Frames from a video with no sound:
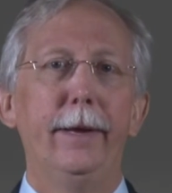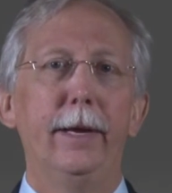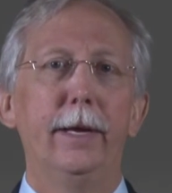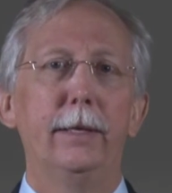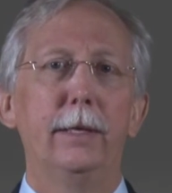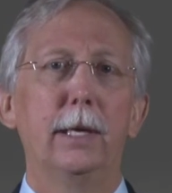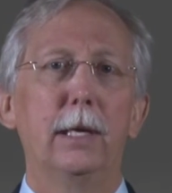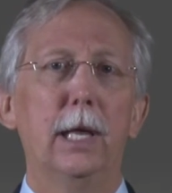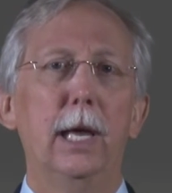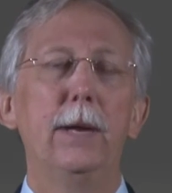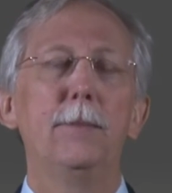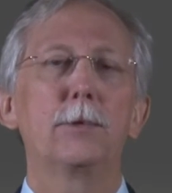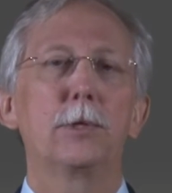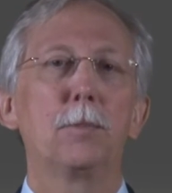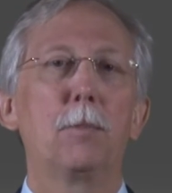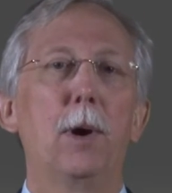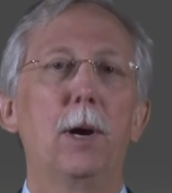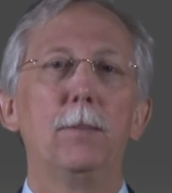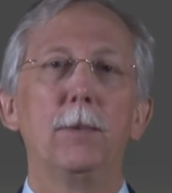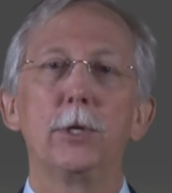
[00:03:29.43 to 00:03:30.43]
And the claims
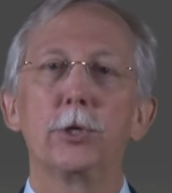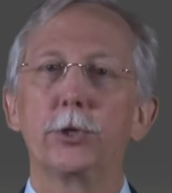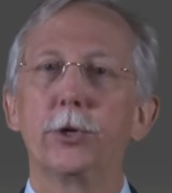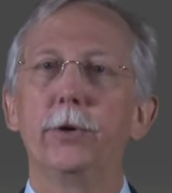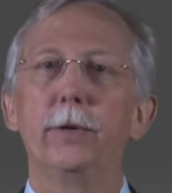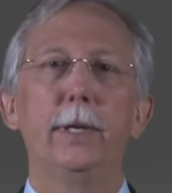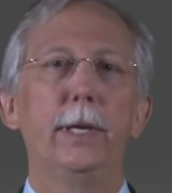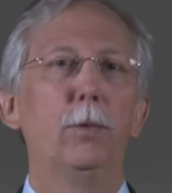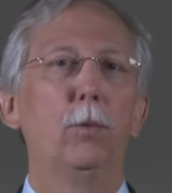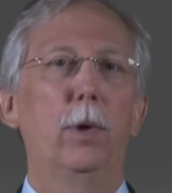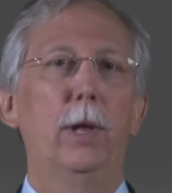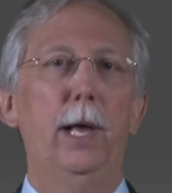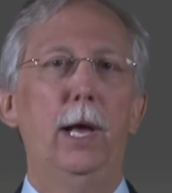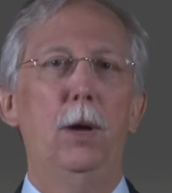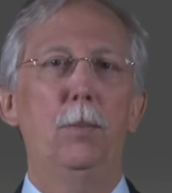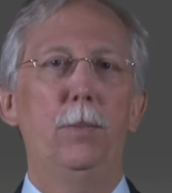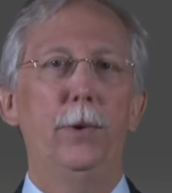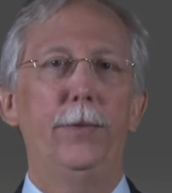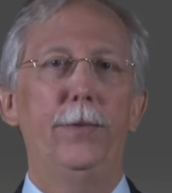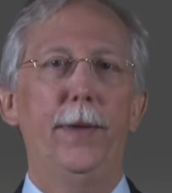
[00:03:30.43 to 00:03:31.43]
department certainly will
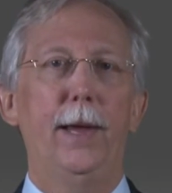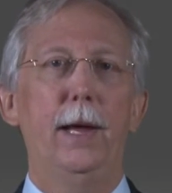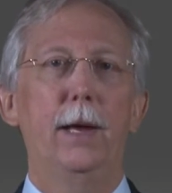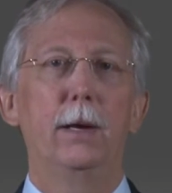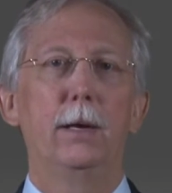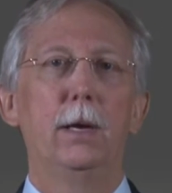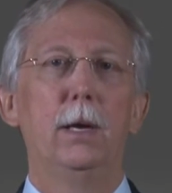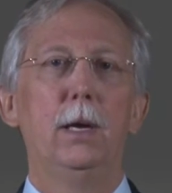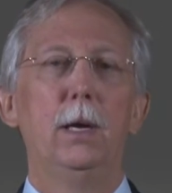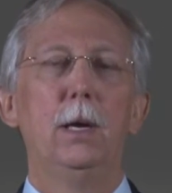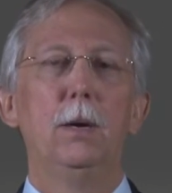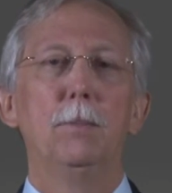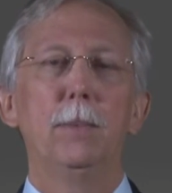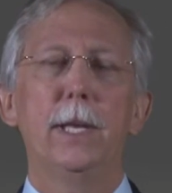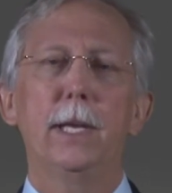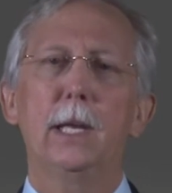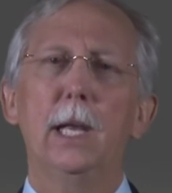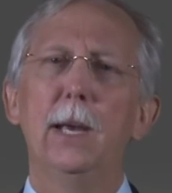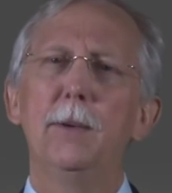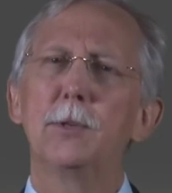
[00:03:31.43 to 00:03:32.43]
help with that.
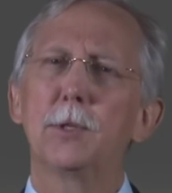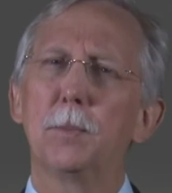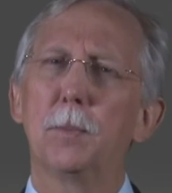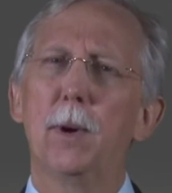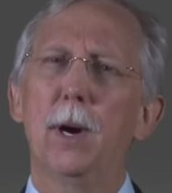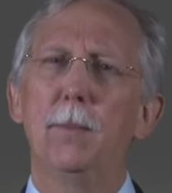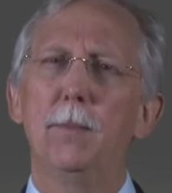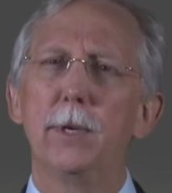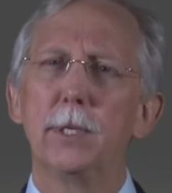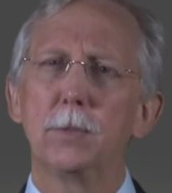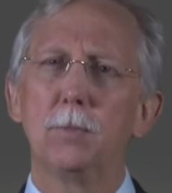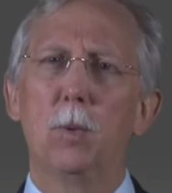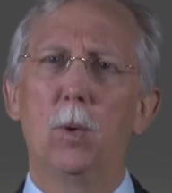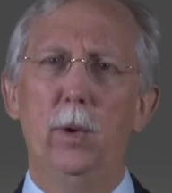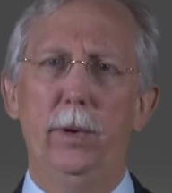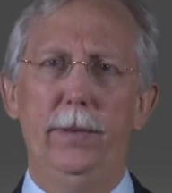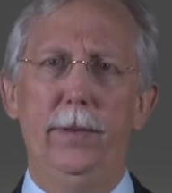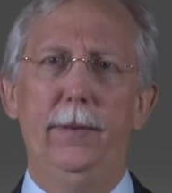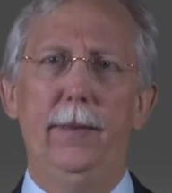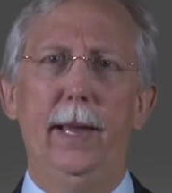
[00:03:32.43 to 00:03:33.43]
But the claims department is
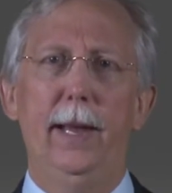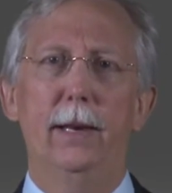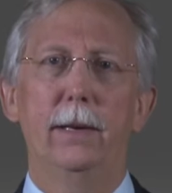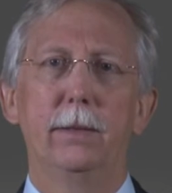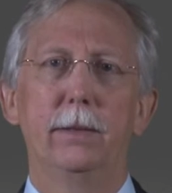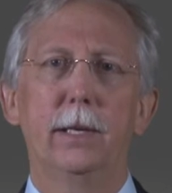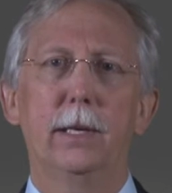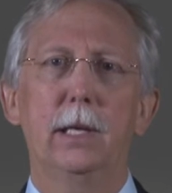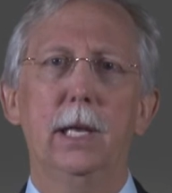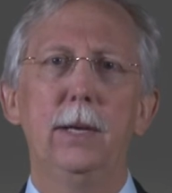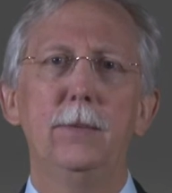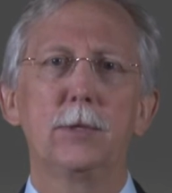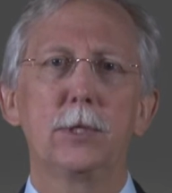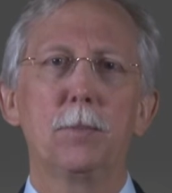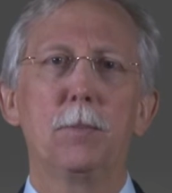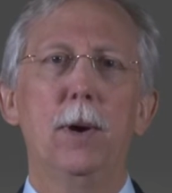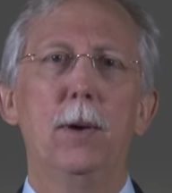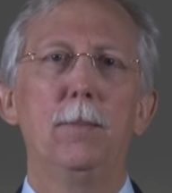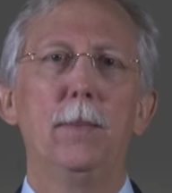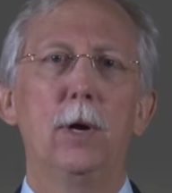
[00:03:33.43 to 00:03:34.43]
more than that. The claims
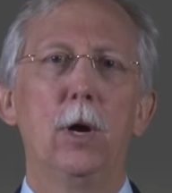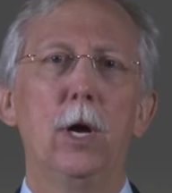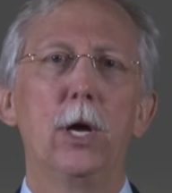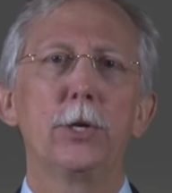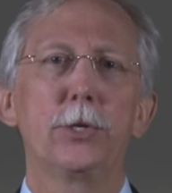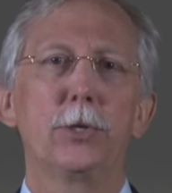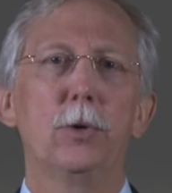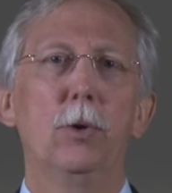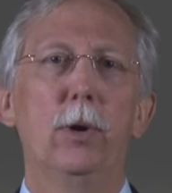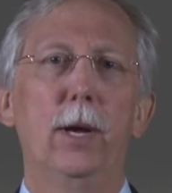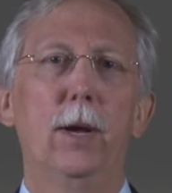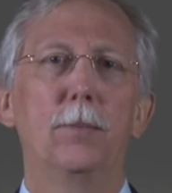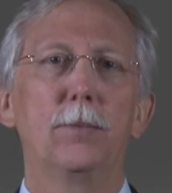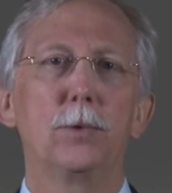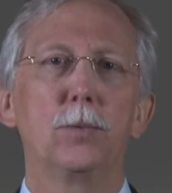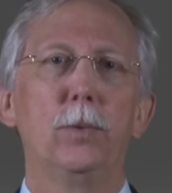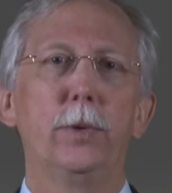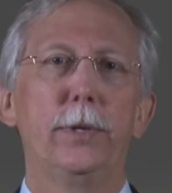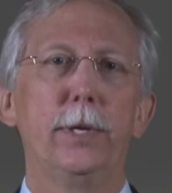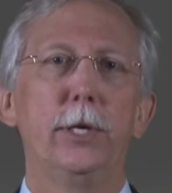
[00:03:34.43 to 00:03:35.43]
department also
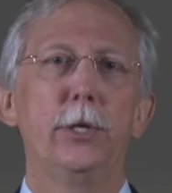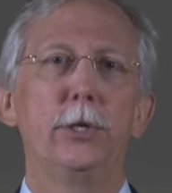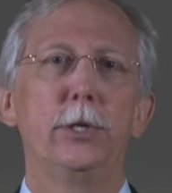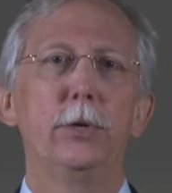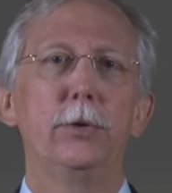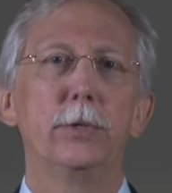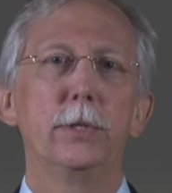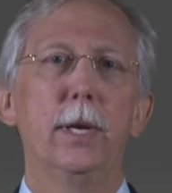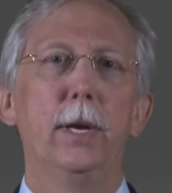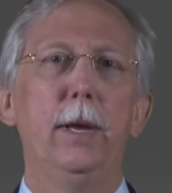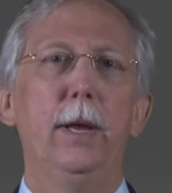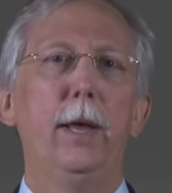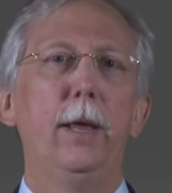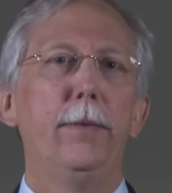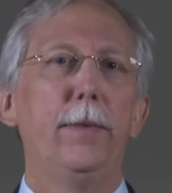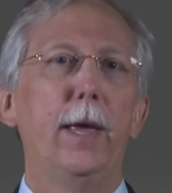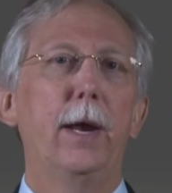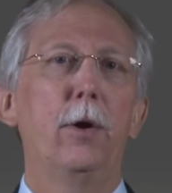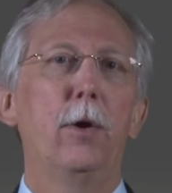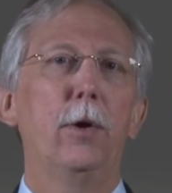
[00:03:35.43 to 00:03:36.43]
helps with issues
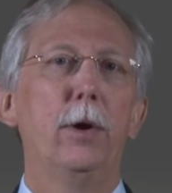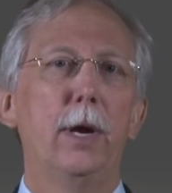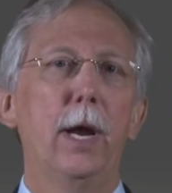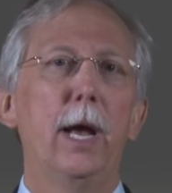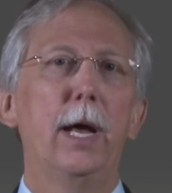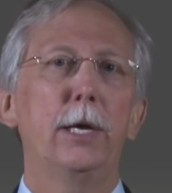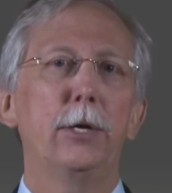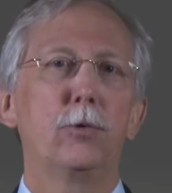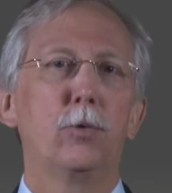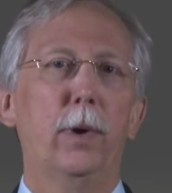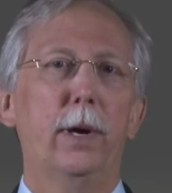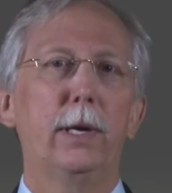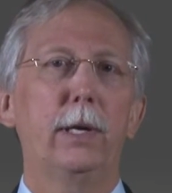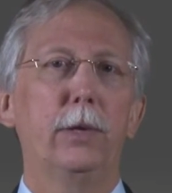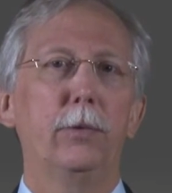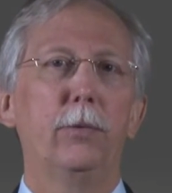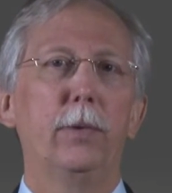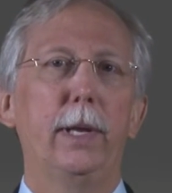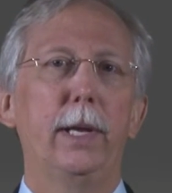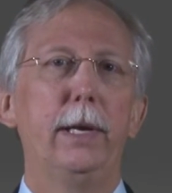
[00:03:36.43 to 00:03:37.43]
that are not
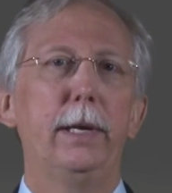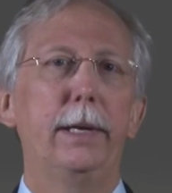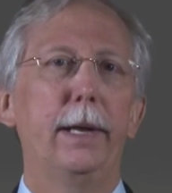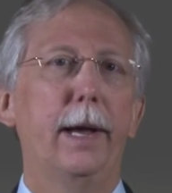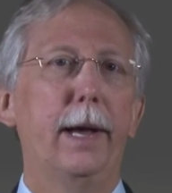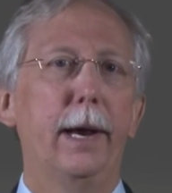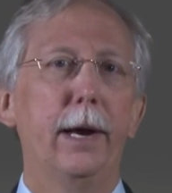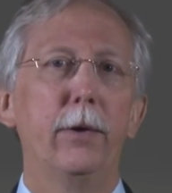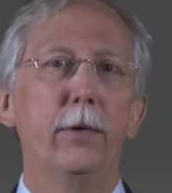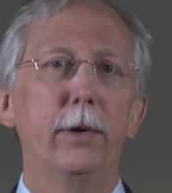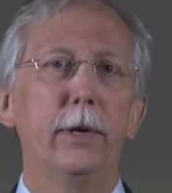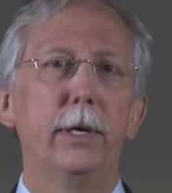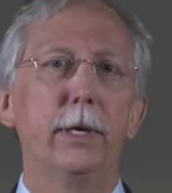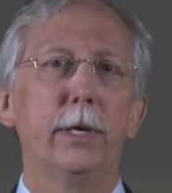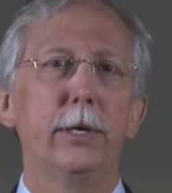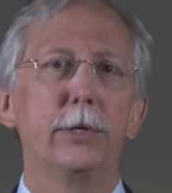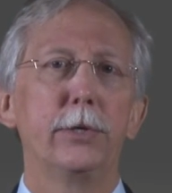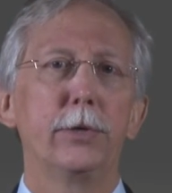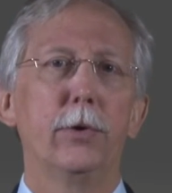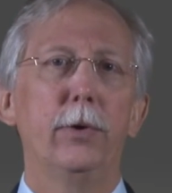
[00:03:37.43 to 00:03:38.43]
directly related to hiring
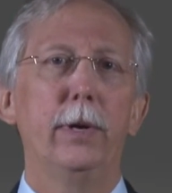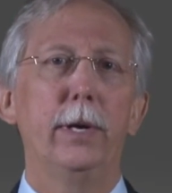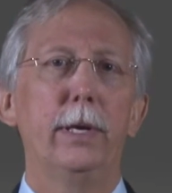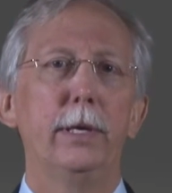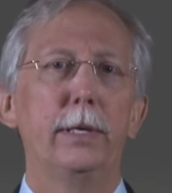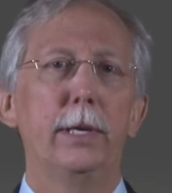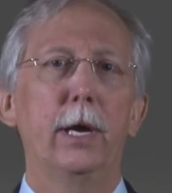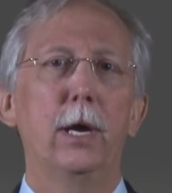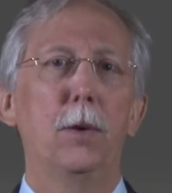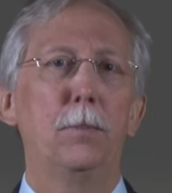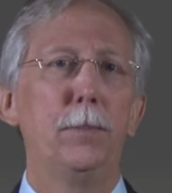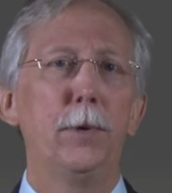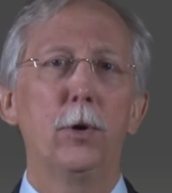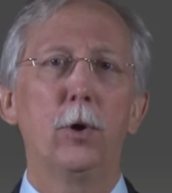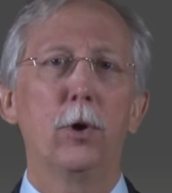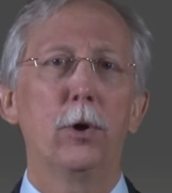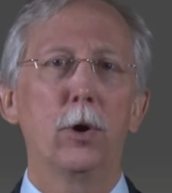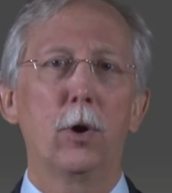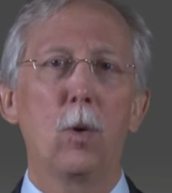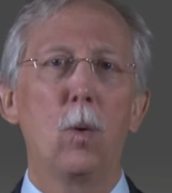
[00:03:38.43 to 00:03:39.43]
an attorney to help you
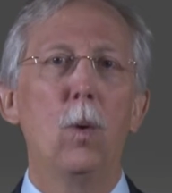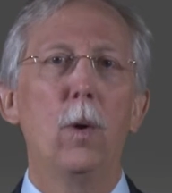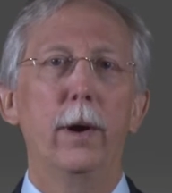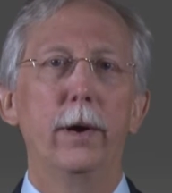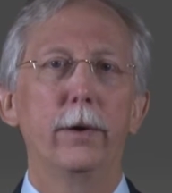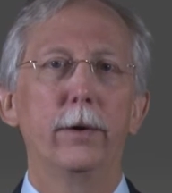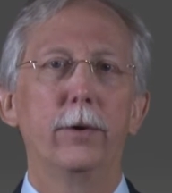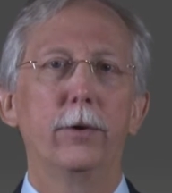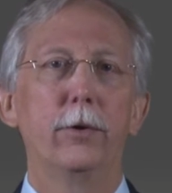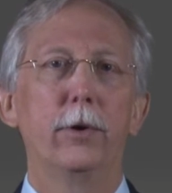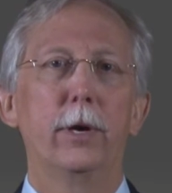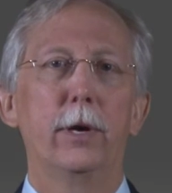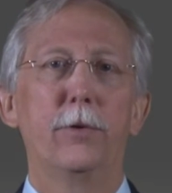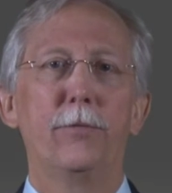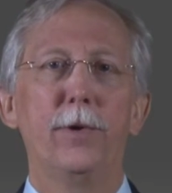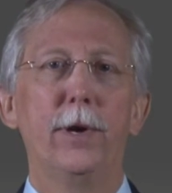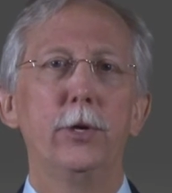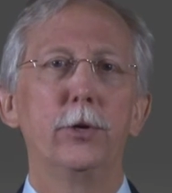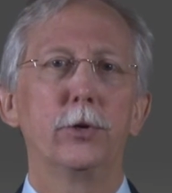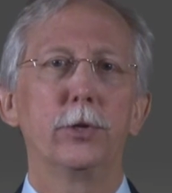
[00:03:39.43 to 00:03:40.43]
go to court or to
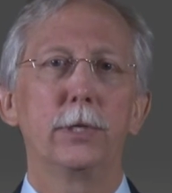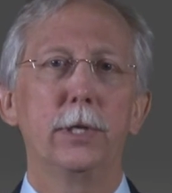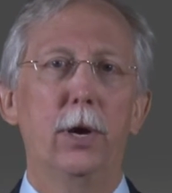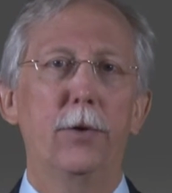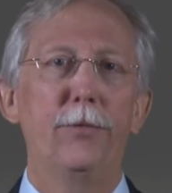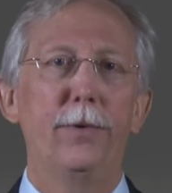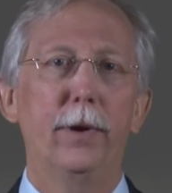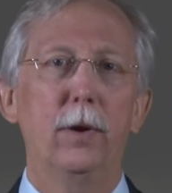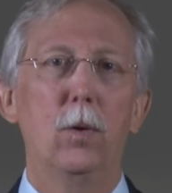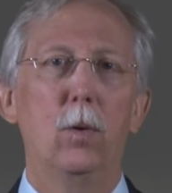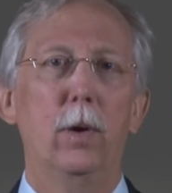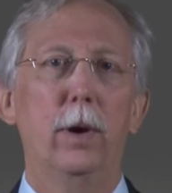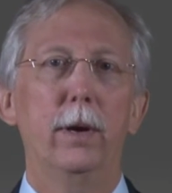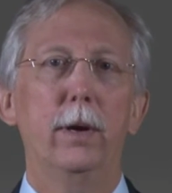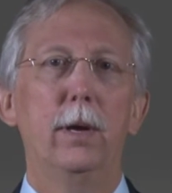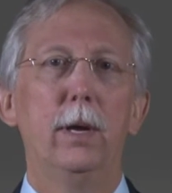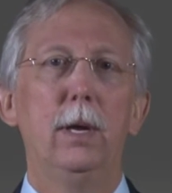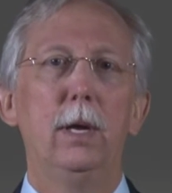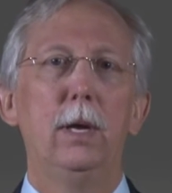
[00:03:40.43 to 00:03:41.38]
defend yourself in court.